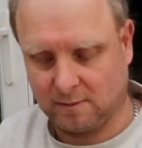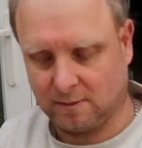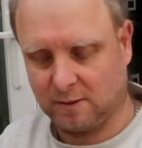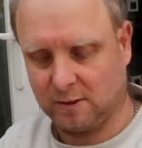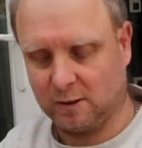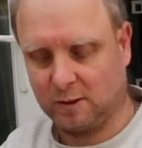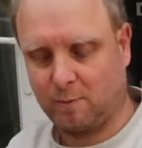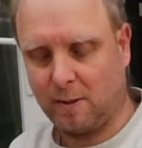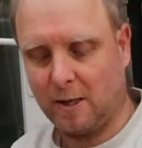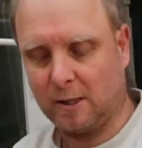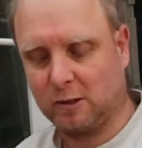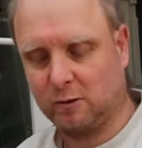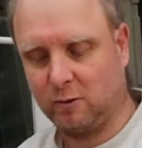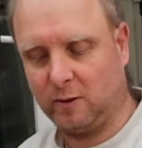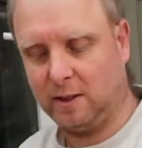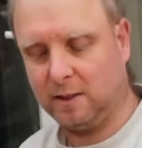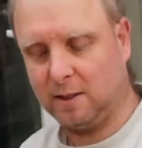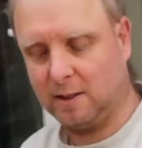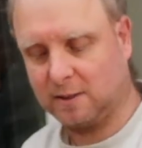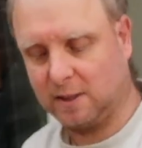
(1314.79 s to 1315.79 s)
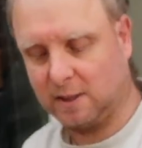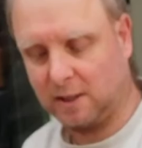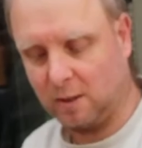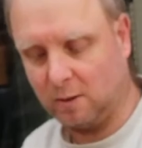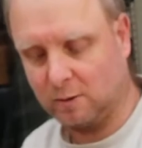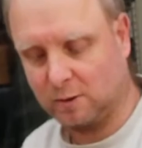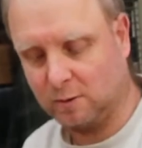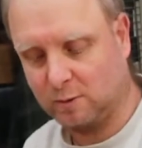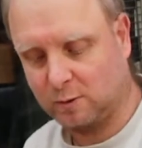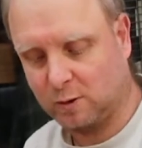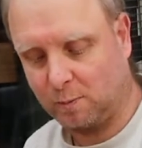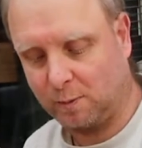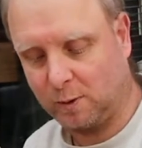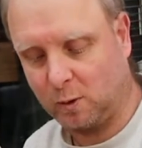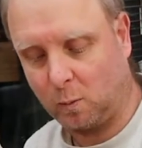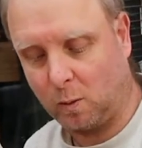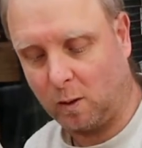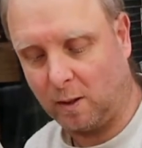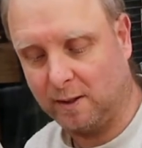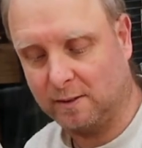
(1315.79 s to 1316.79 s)
So the battery actually goes on top of
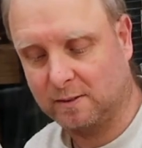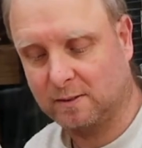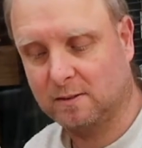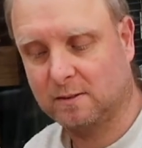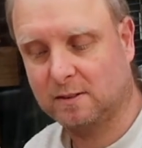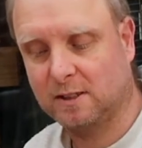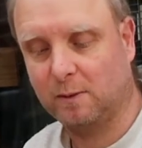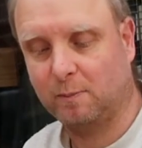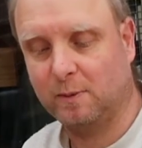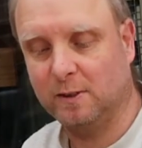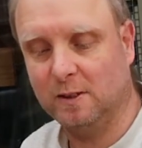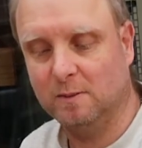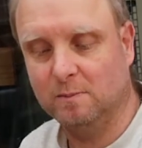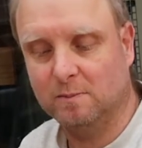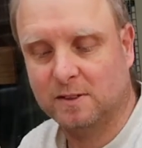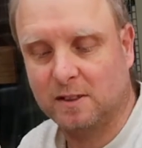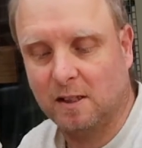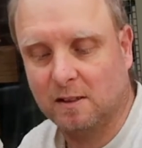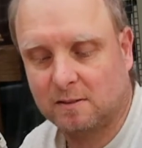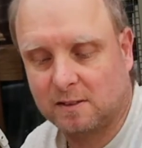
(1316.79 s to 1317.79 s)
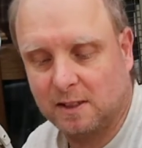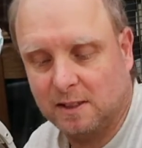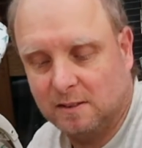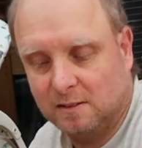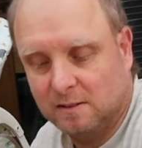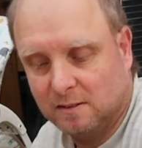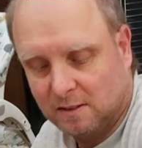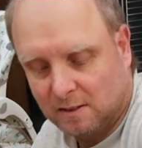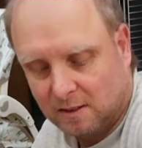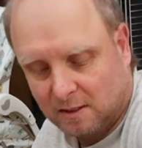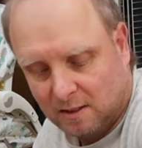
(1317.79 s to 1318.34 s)
the wires, keeping them tucked in